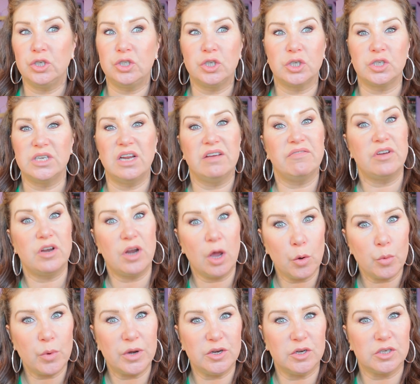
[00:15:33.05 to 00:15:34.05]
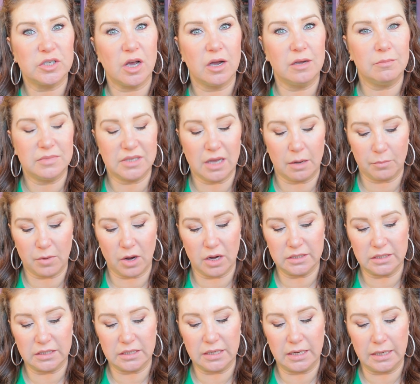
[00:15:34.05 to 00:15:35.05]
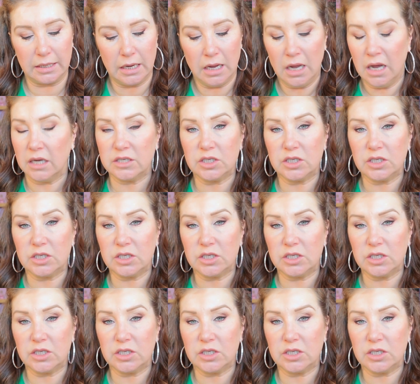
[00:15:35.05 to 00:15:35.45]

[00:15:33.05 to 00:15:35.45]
You just never know when your time's up, kind of thing.